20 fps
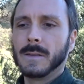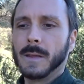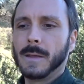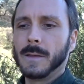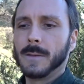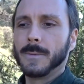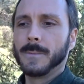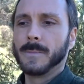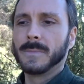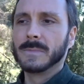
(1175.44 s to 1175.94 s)

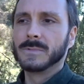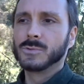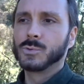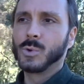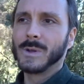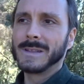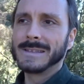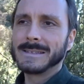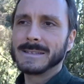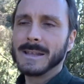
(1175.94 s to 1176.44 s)
um,
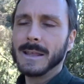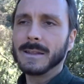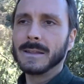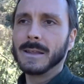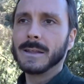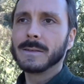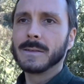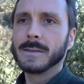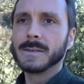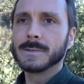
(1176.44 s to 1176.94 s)

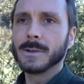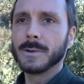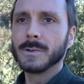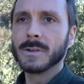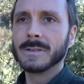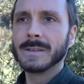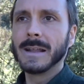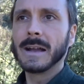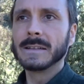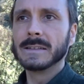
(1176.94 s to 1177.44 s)
transcending
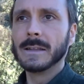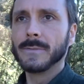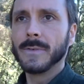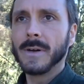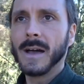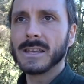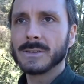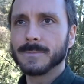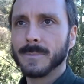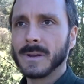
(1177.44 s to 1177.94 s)
certain negative
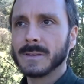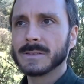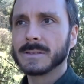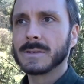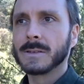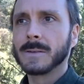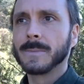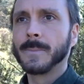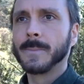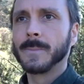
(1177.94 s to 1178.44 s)

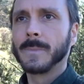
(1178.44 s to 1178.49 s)
aspects,